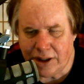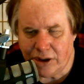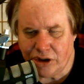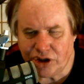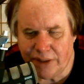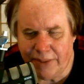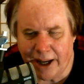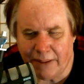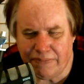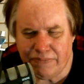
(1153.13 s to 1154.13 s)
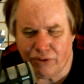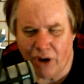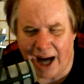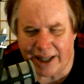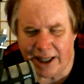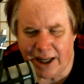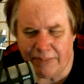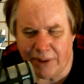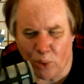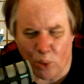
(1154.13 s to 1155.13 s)
There used to be a Brockton
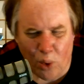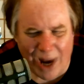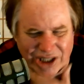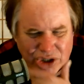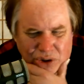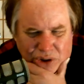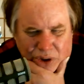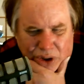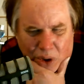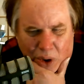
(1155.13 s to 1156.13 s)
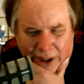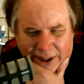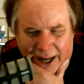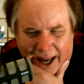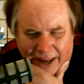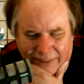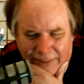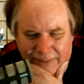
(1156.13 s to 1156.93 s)
up in Western New York that I